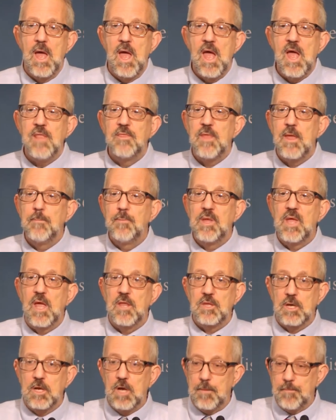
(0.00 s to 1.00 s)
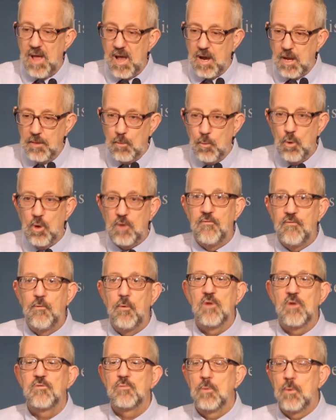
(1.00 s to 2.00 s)
and they began to cut back on the
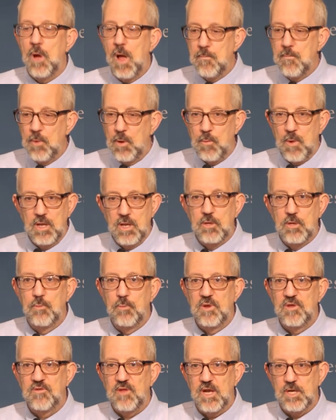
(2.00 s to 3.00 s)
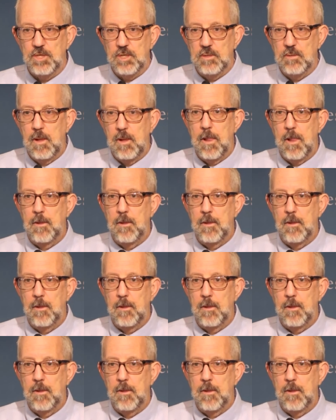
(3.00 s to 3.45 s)
workforce, and we went into recession.